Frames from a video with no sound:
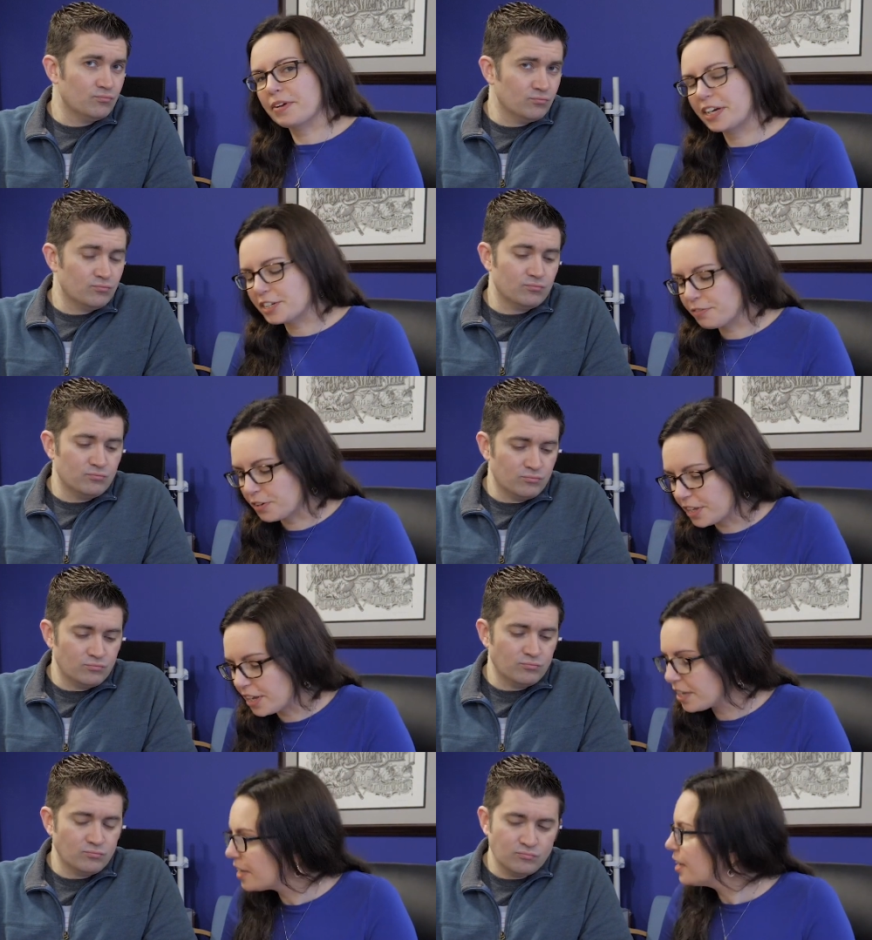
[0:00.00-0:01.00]
Speaker 1: range for
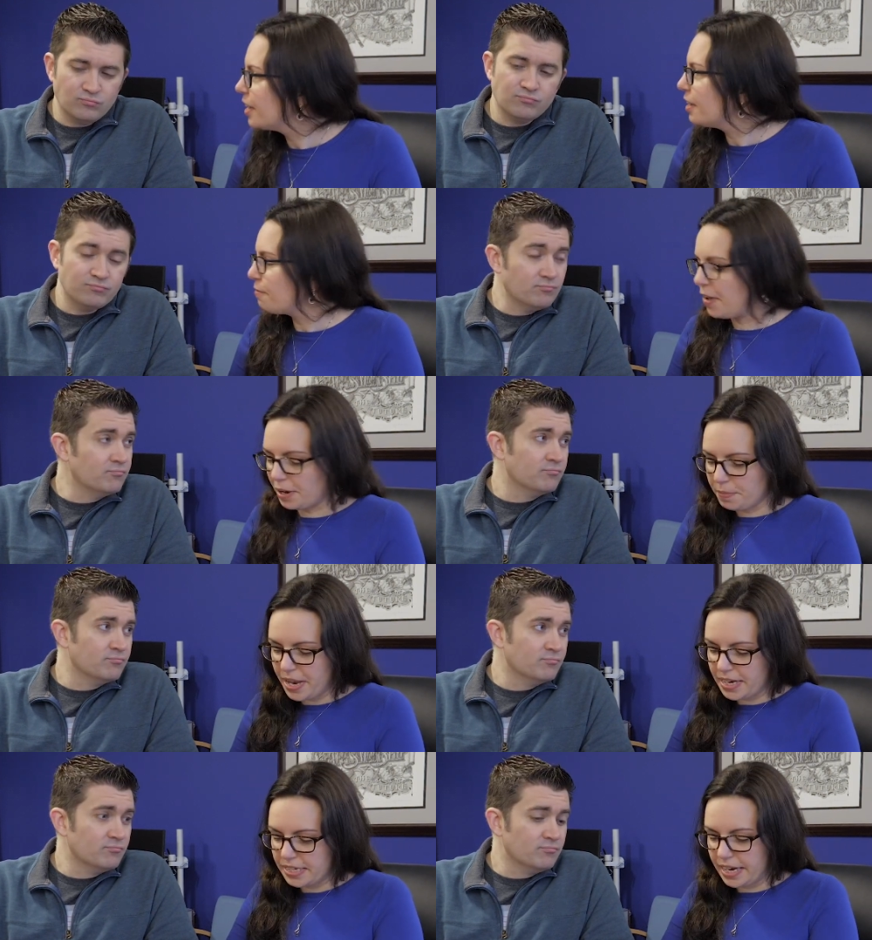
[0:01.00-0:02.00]
the fountain
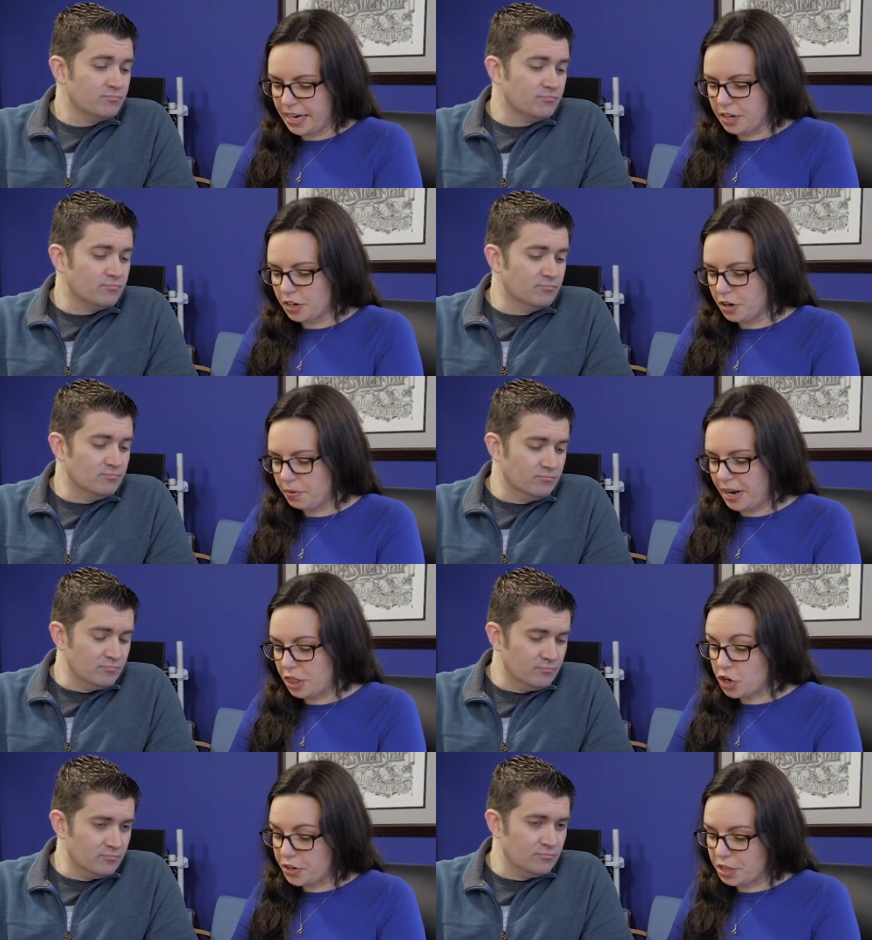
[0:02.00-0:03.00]
pens and mm -hmm.
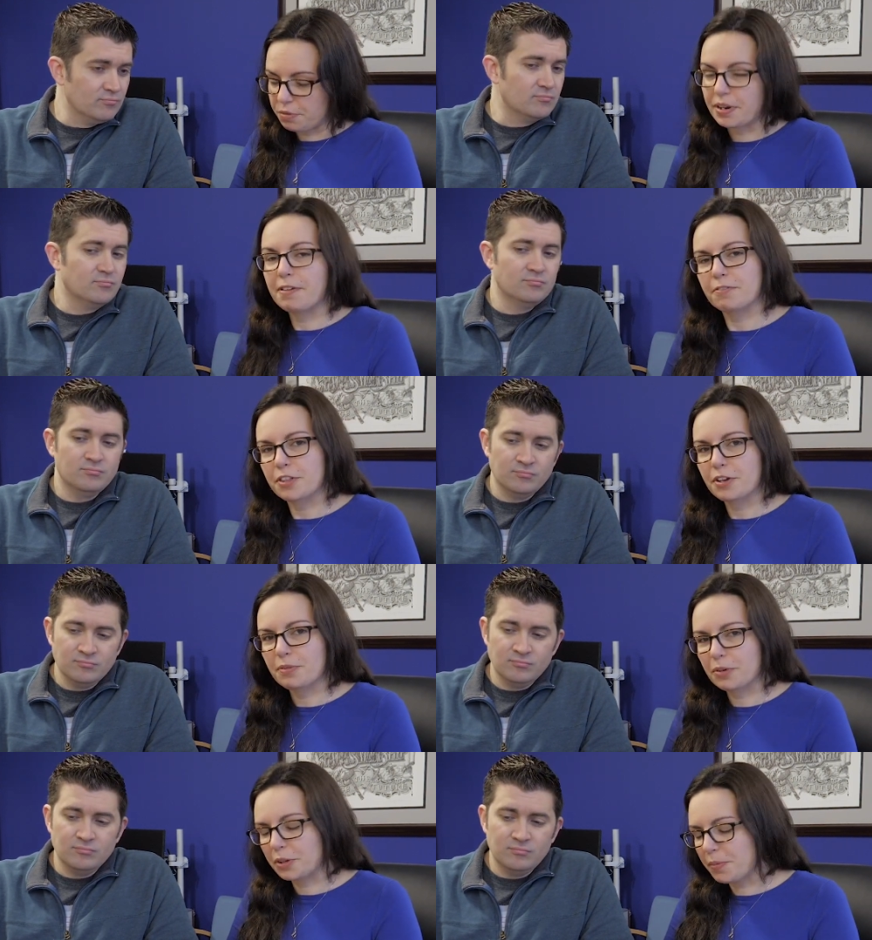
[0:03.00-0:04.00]
around 33 for the
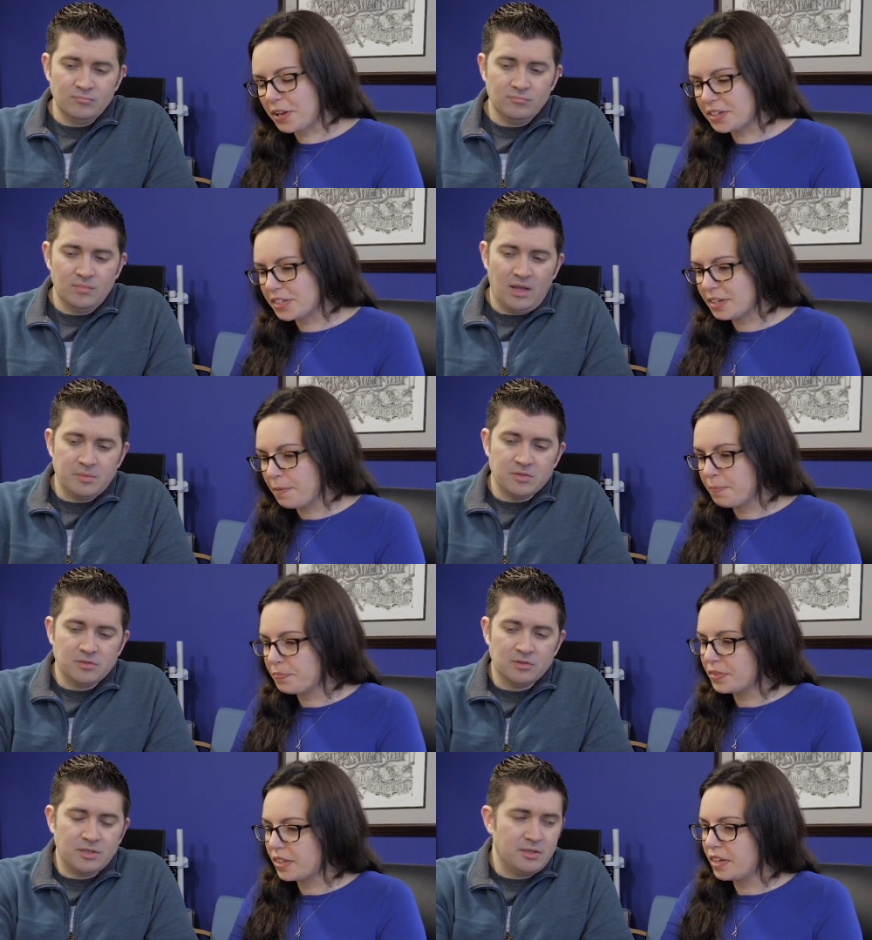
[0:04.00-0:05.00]
roller balls.
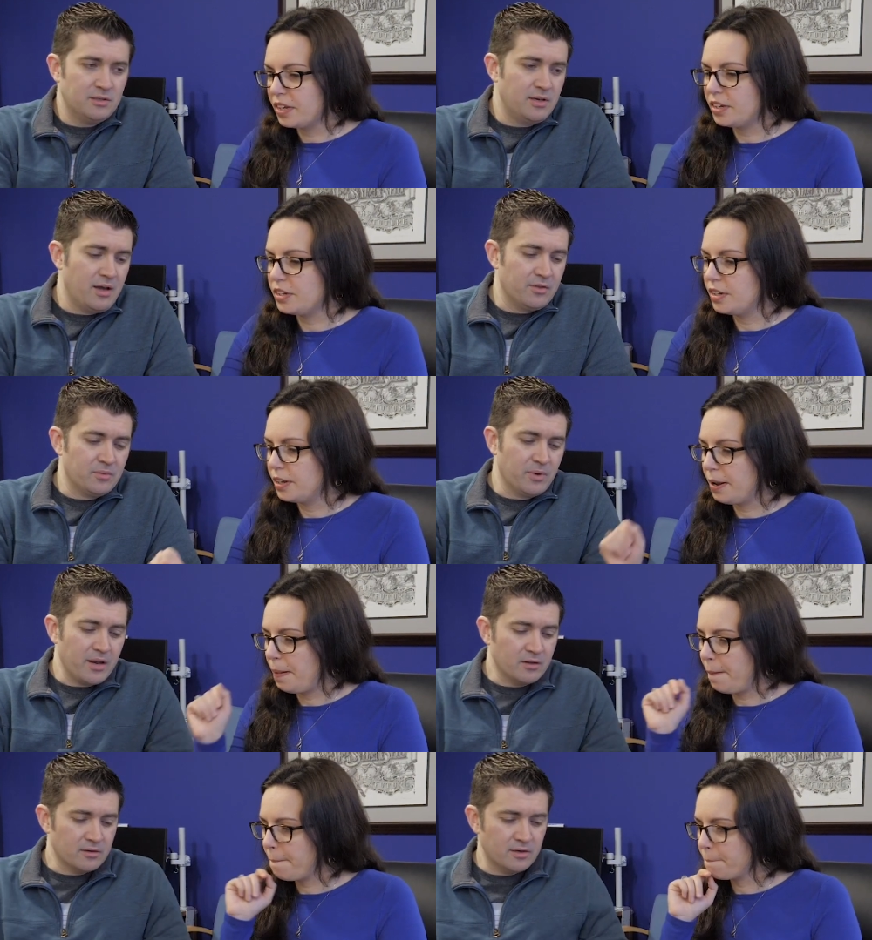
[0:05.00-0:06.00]
Speaker 2: Absolutely. Now the
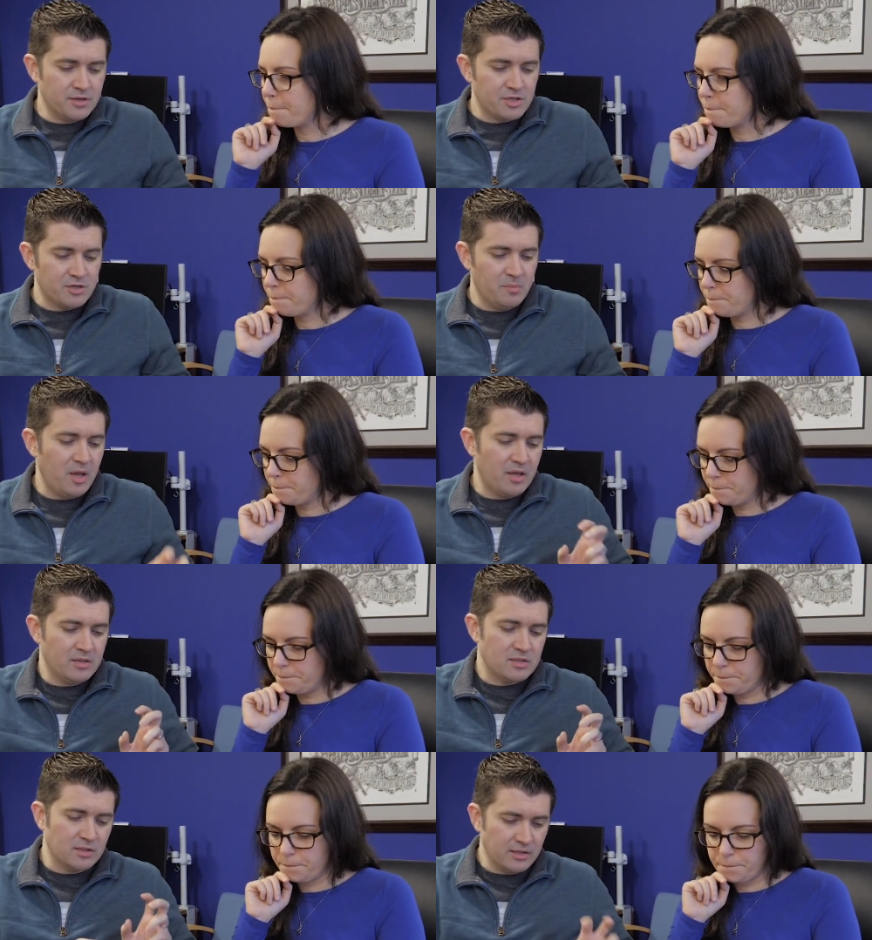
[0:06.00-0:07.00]
regular edition
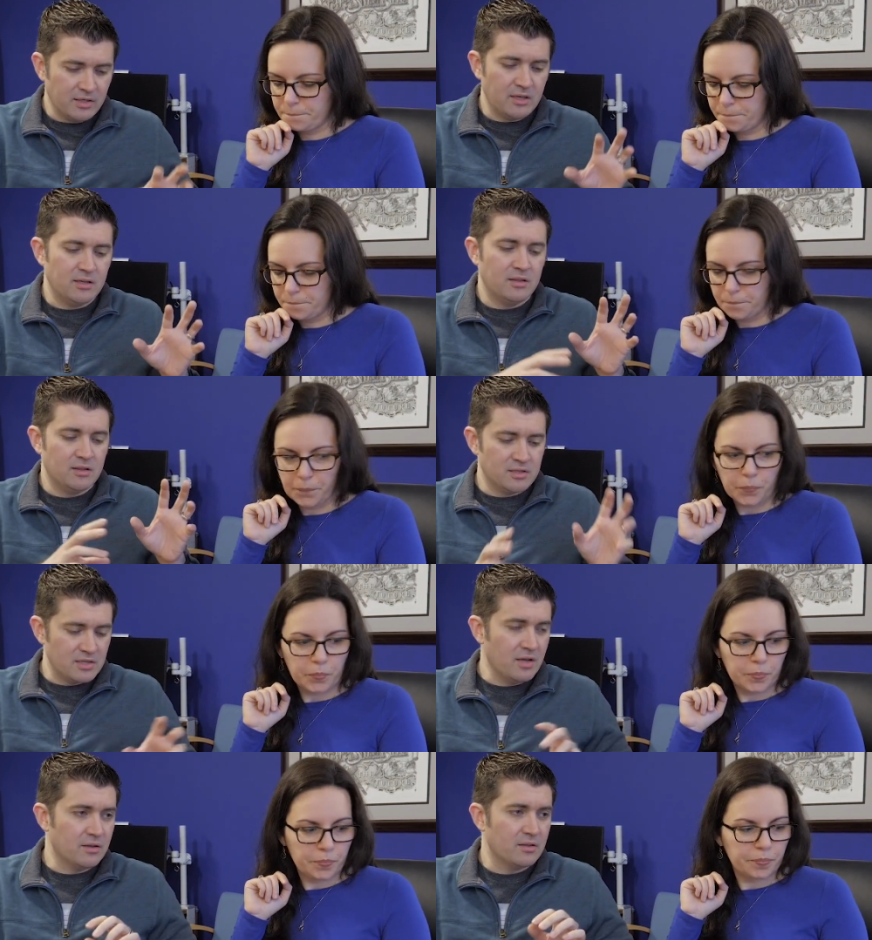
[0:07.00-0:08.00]
pens, the Lincoln, the
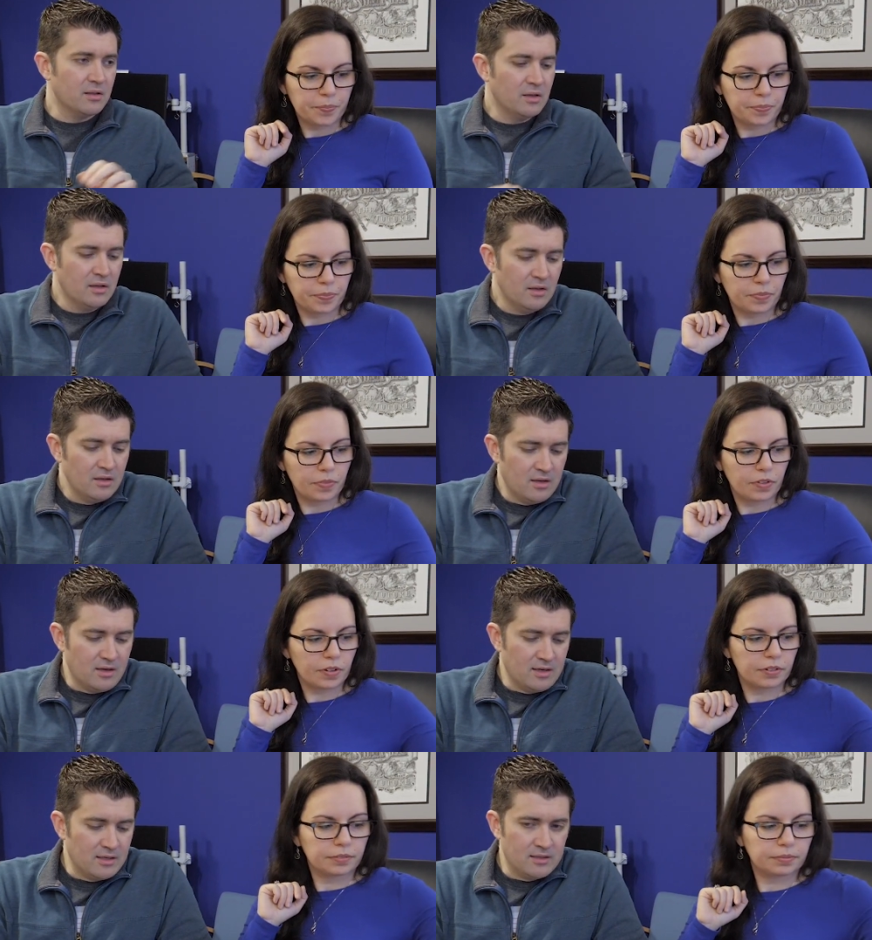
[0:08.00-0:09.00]
Stealth,
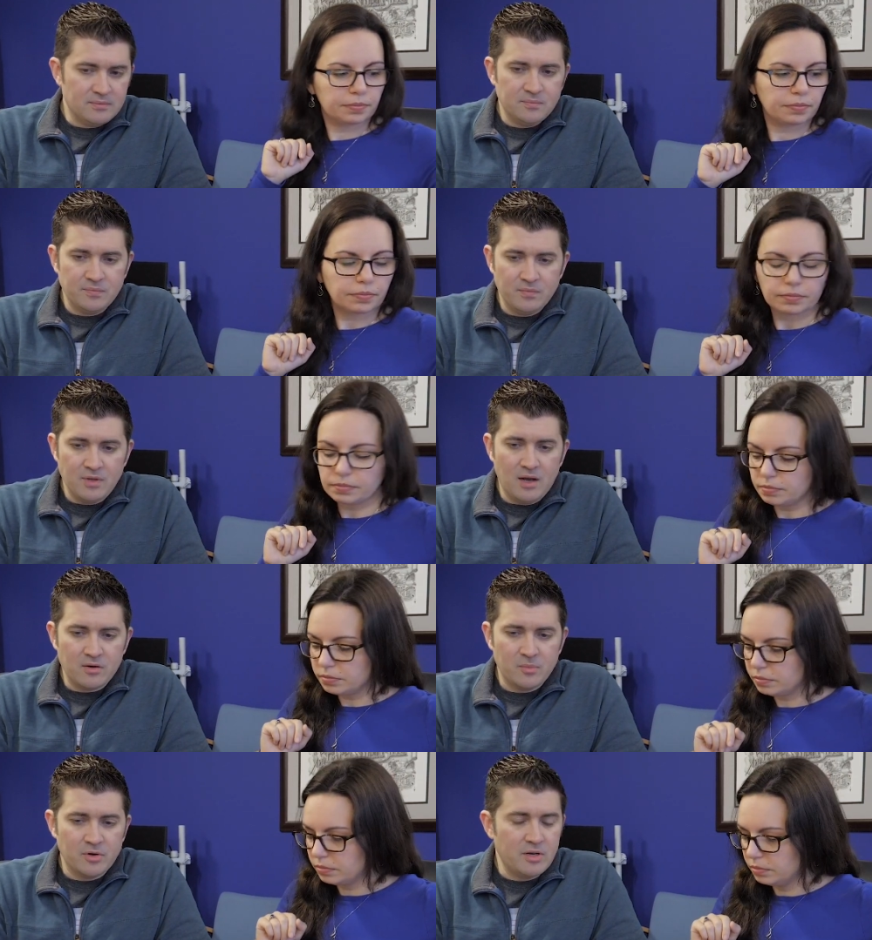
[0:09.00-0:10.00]
uh, the
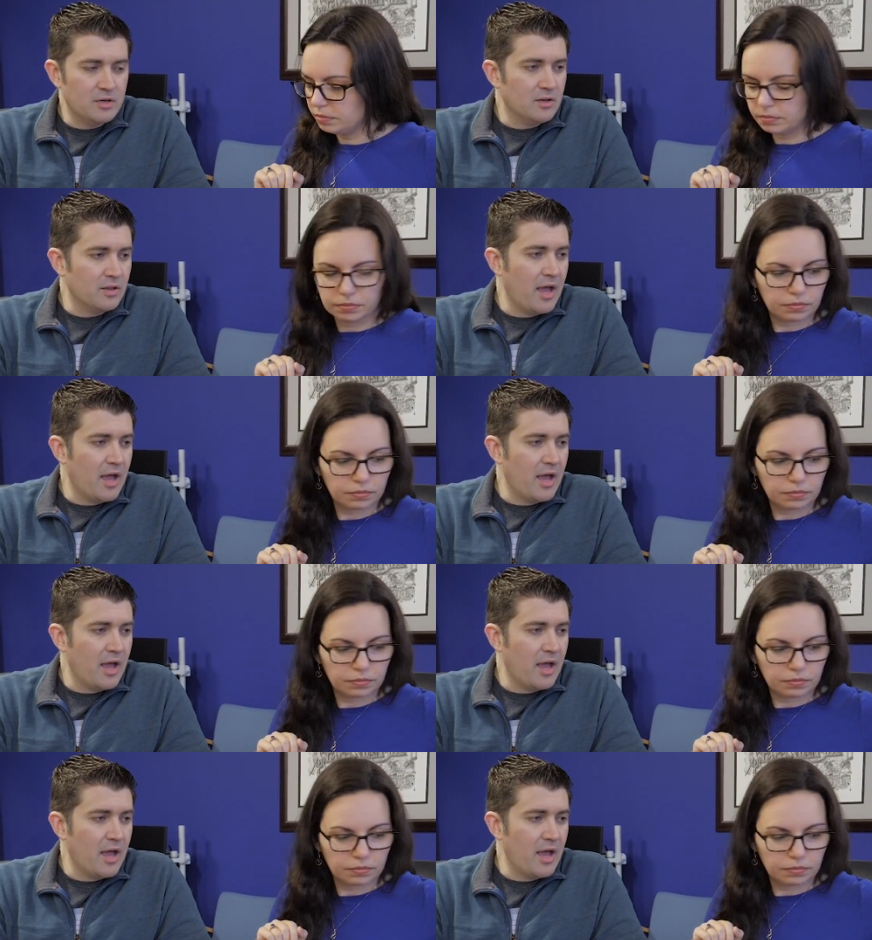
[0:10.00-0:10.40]
aquamarine and all